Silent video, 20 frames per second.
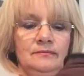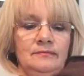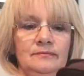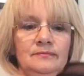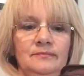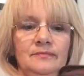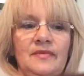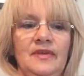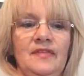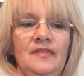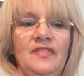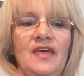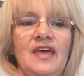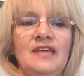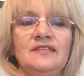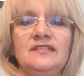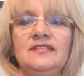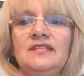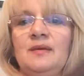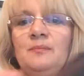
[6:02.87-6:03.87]
that? And
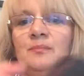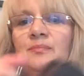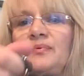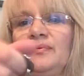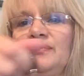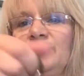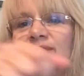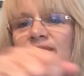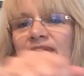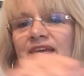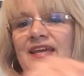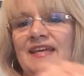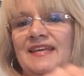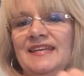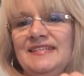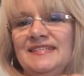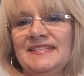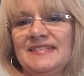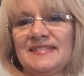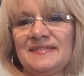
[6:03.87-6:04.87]
that's it,
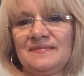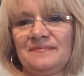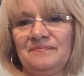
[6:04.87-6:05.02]
ladies.